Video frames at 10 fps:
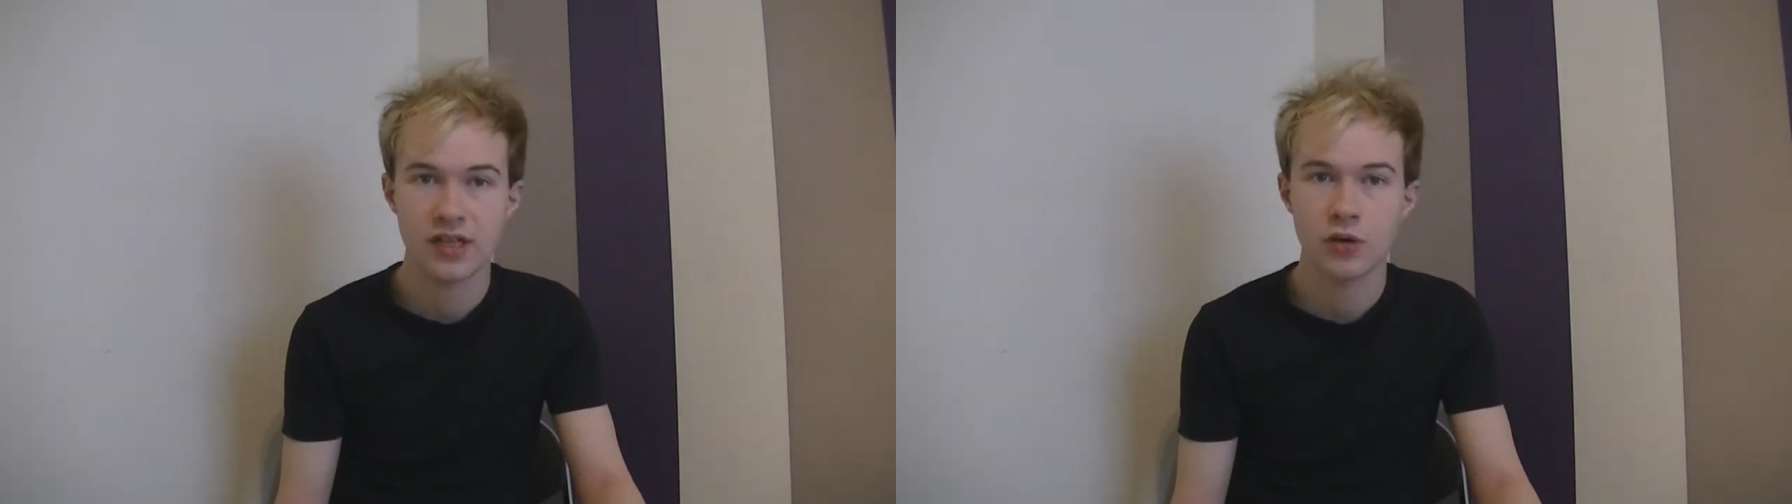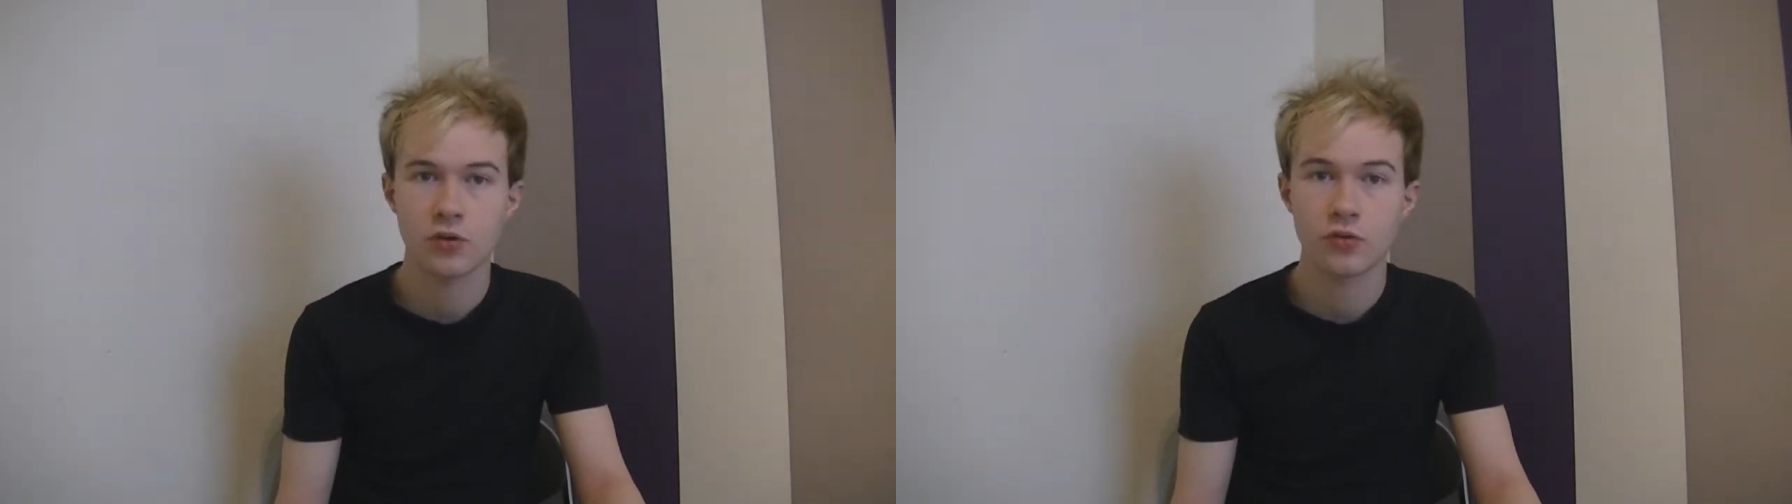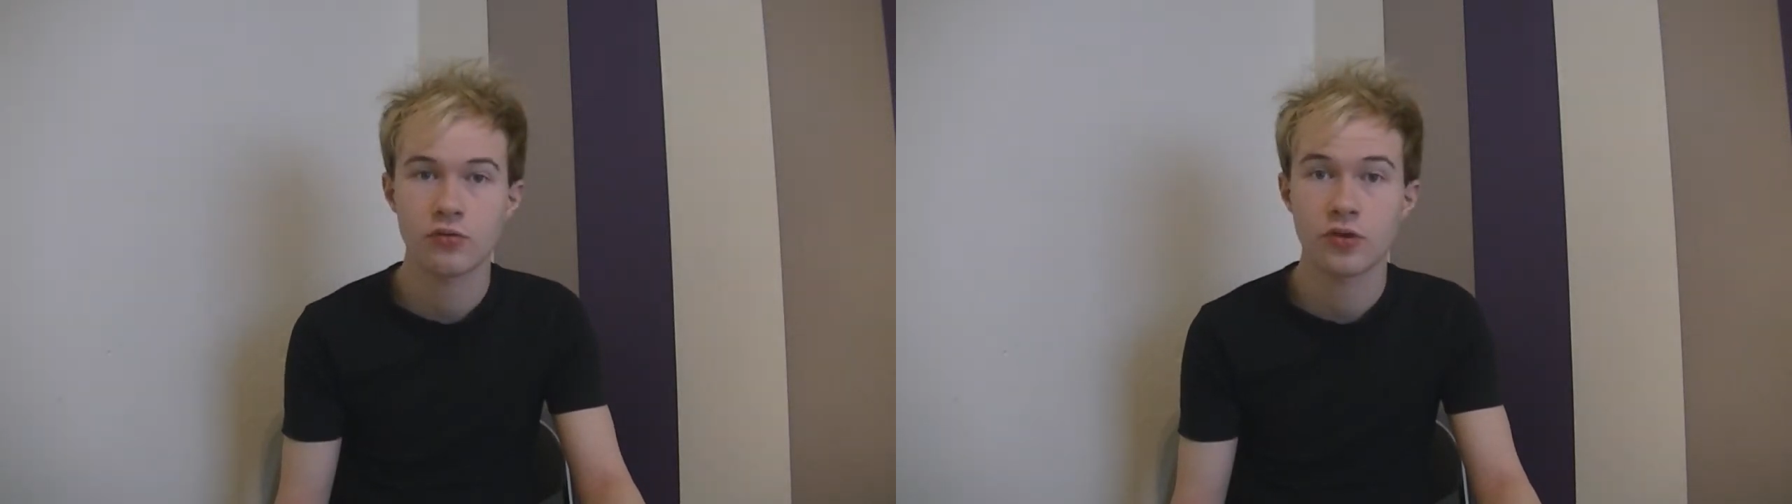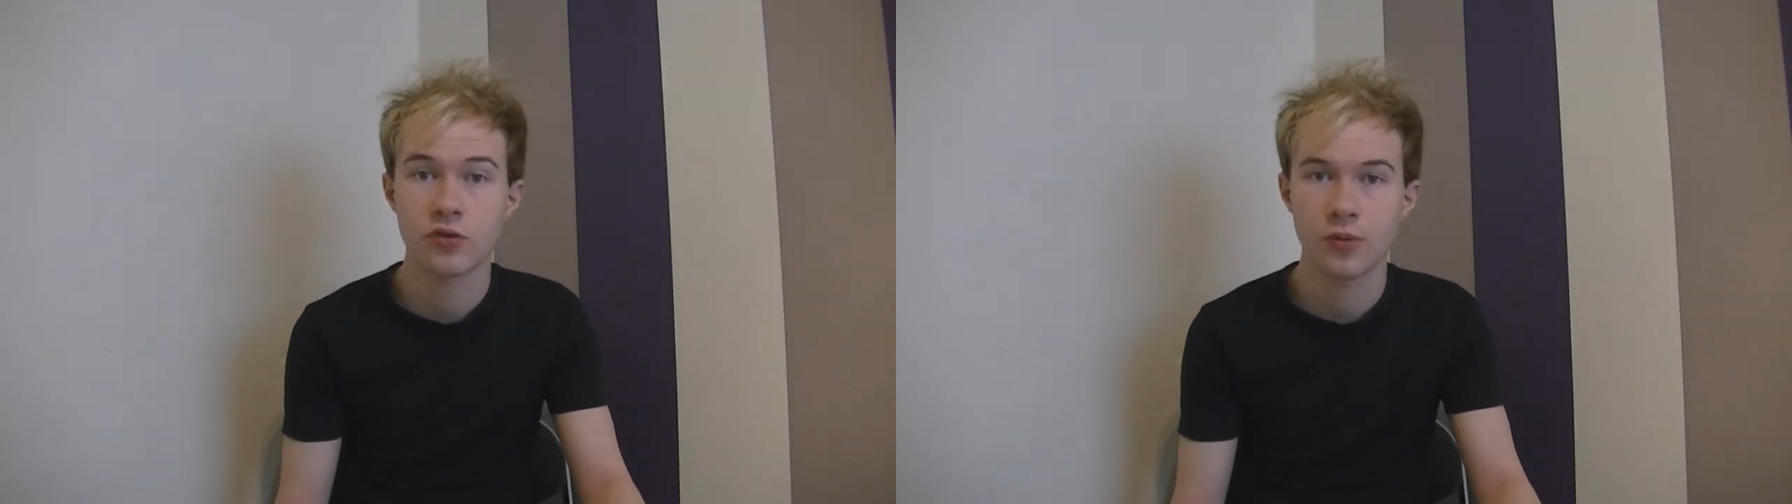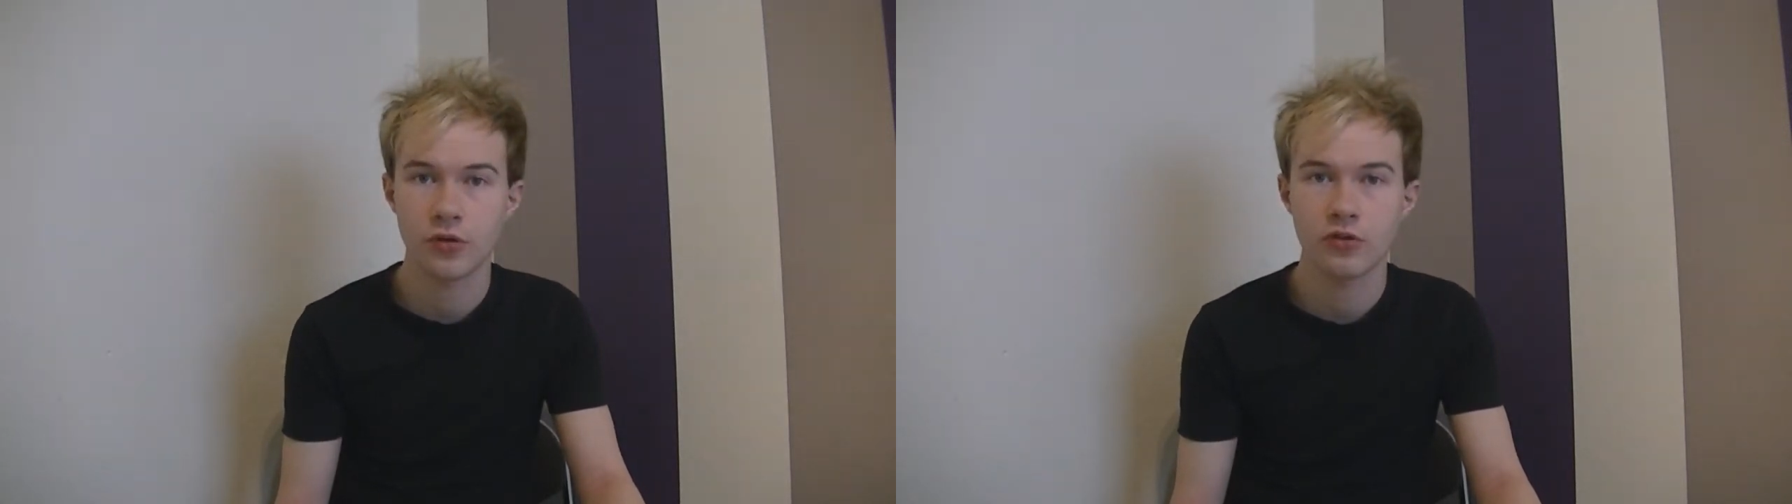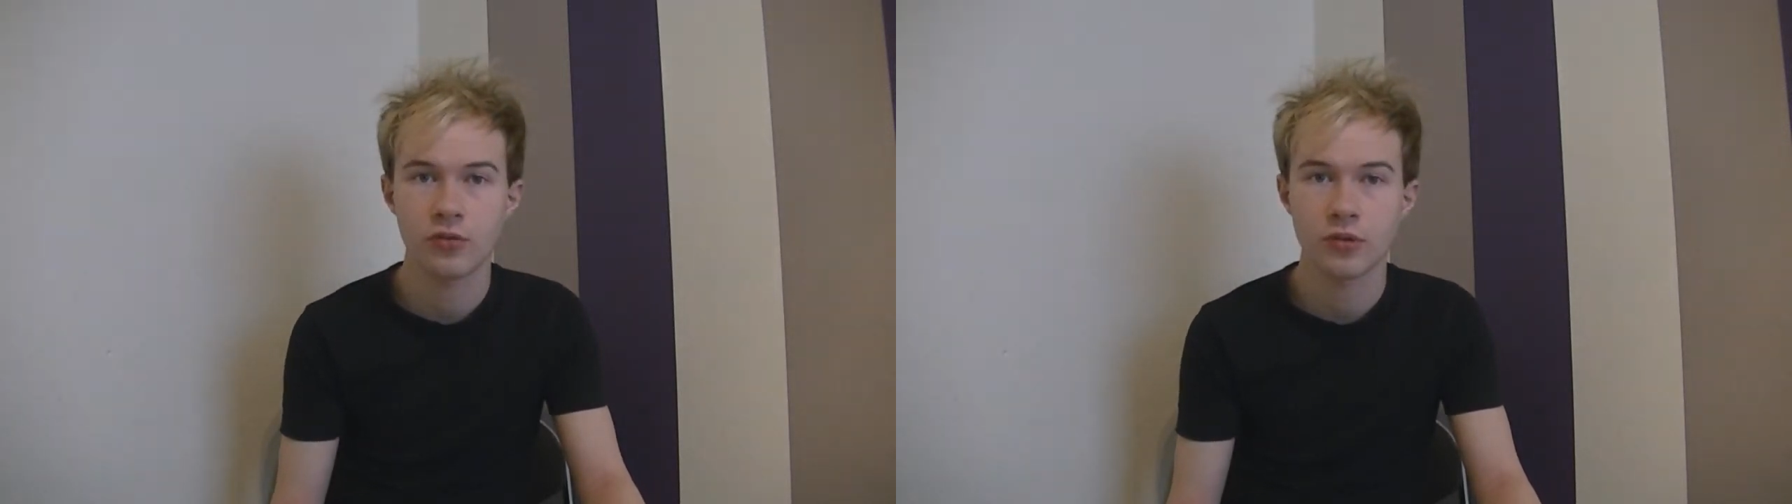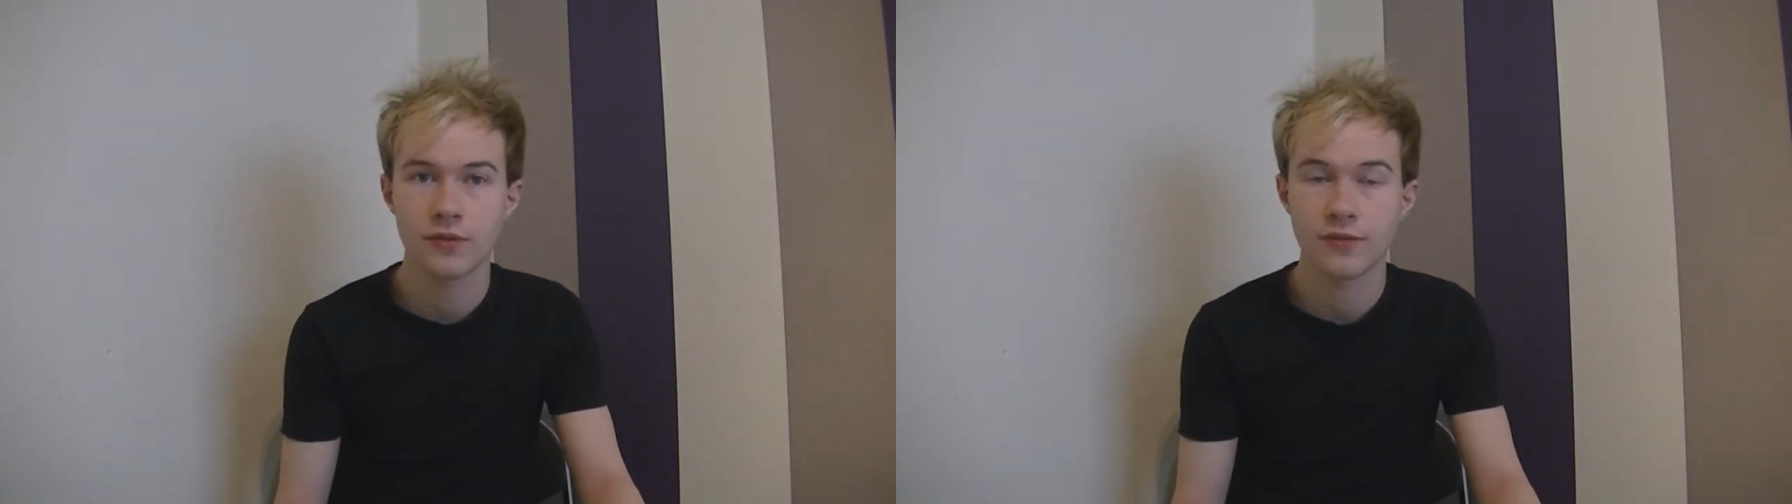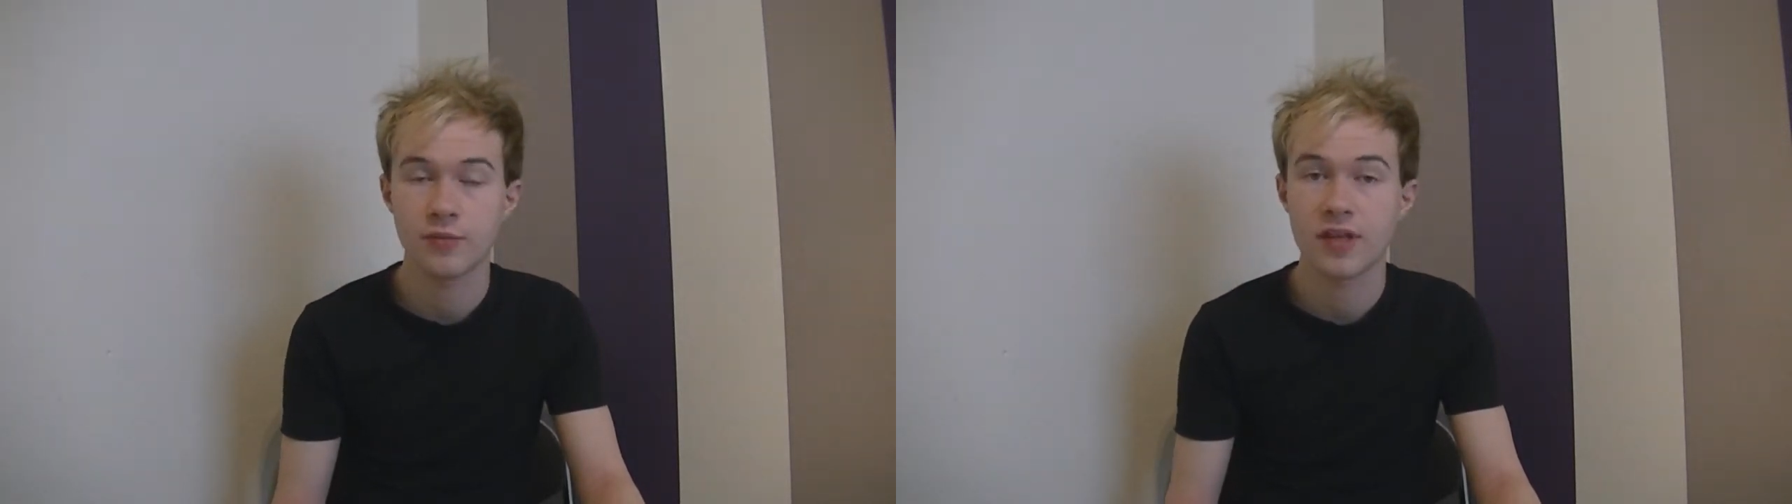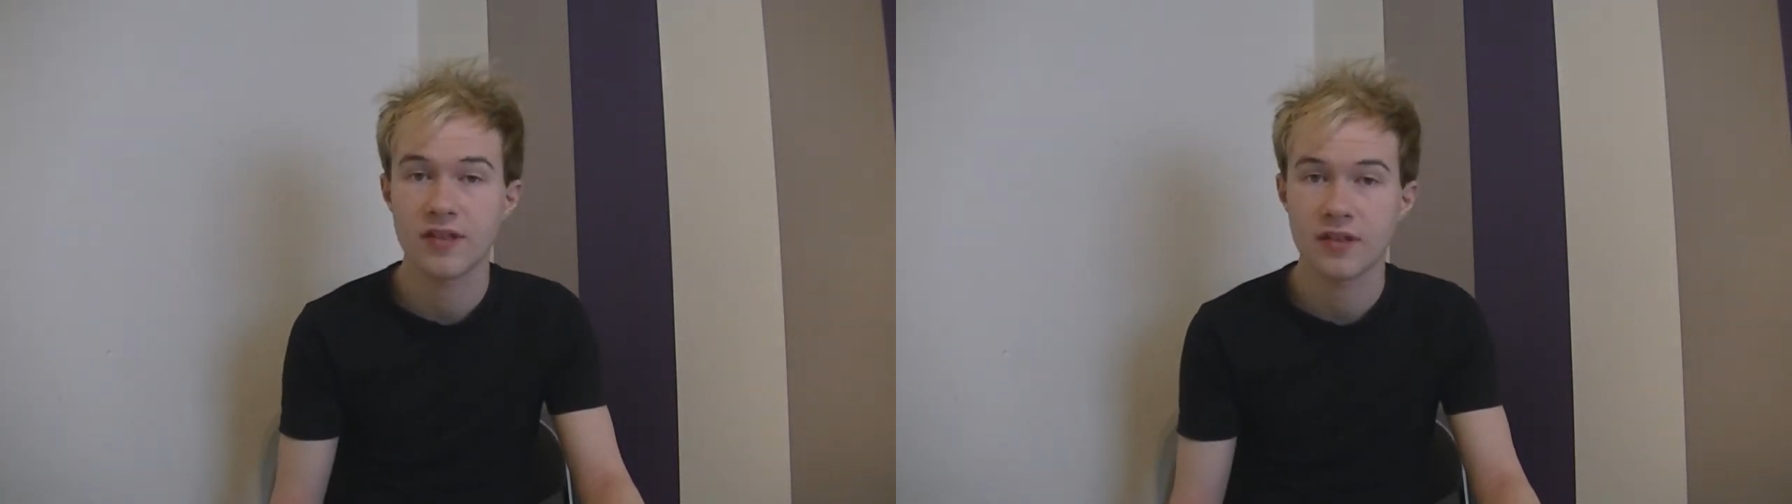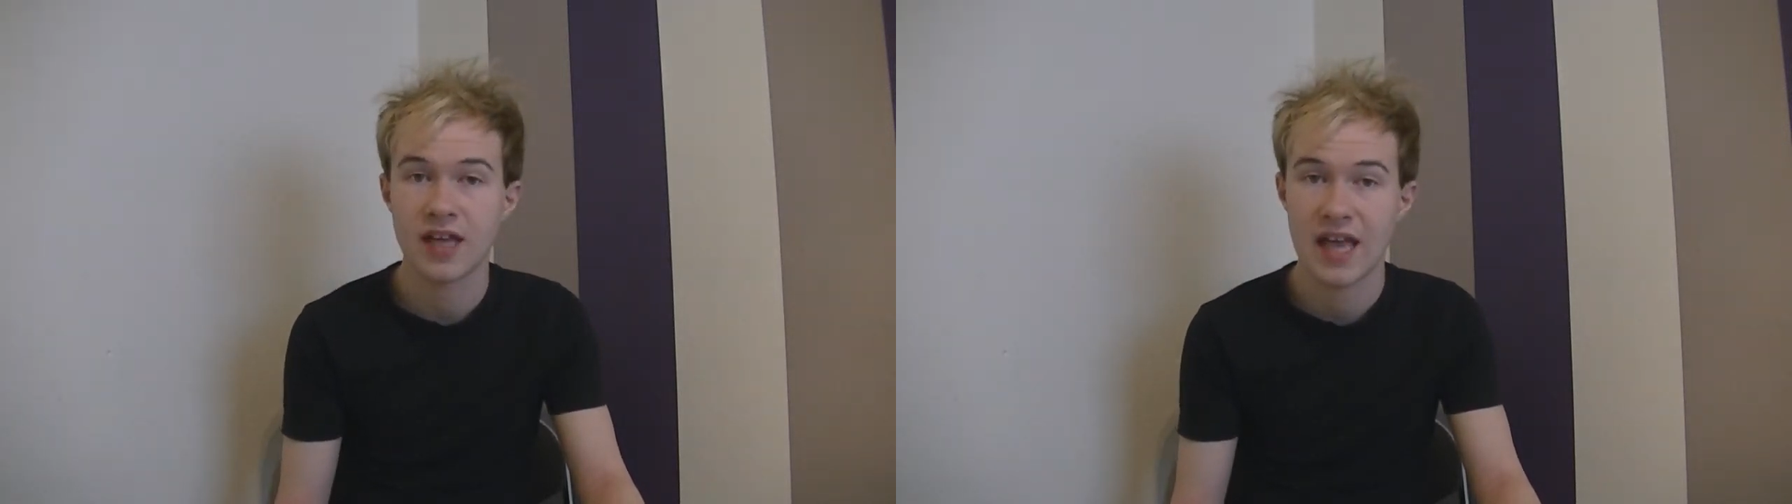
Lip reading: those responsible for Mr.